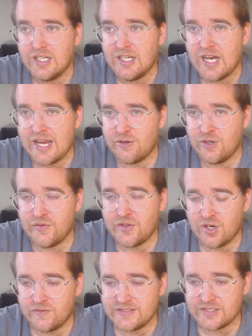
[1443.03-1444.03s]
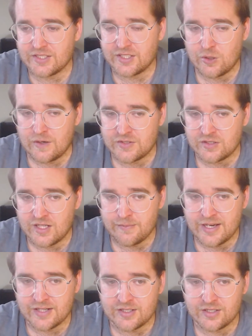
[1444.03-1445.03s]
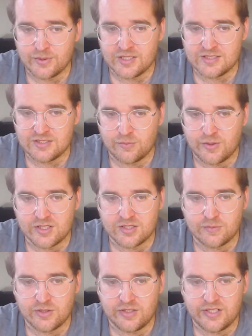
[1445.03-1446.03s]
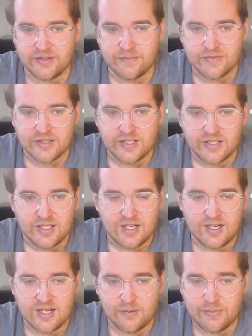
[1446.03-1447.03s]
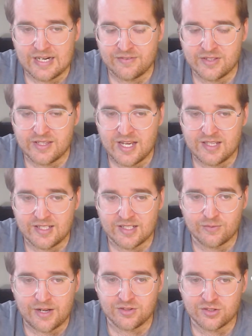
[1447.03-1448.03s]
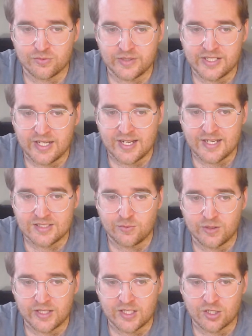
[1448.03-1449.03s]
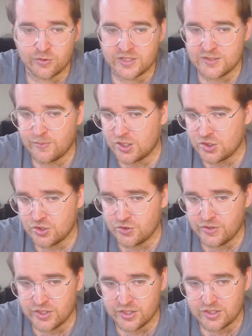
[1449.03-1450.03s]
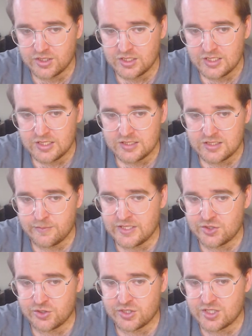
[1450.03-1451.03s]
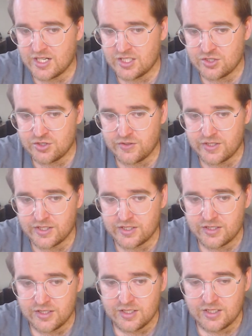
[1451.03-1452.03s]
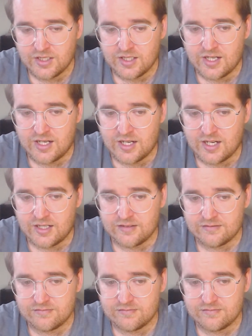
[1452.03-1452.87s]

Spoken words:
I don't know if the Dolphins are going to go after linebacker, but it's still a possibility. But after that, like round 3 guys, more like a Chris Paul Jr., Demetrius Knight Jr. But